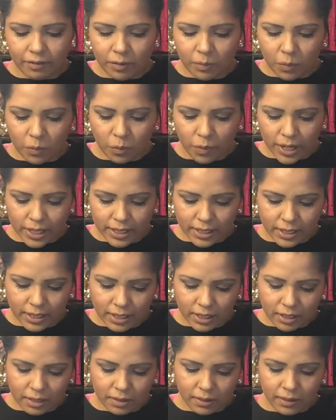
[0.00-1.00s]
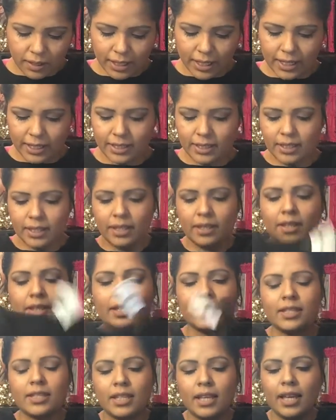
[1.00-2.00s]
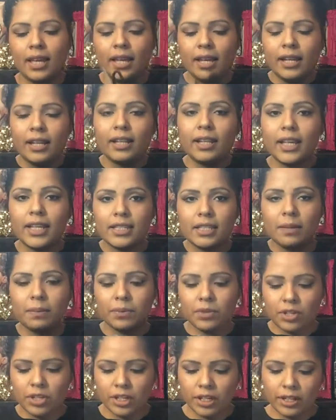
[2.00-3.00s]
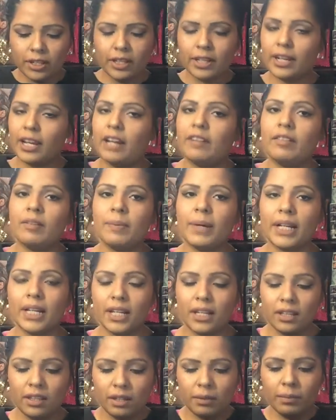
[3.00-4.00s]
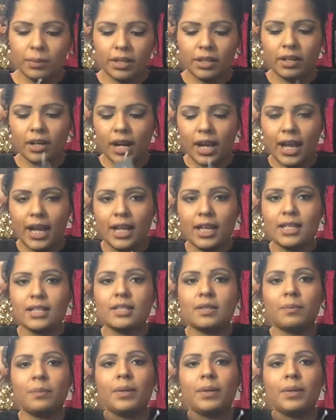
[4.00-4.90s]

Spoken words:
from Wet Seal is this lace-up shirt that everybody and their mother has,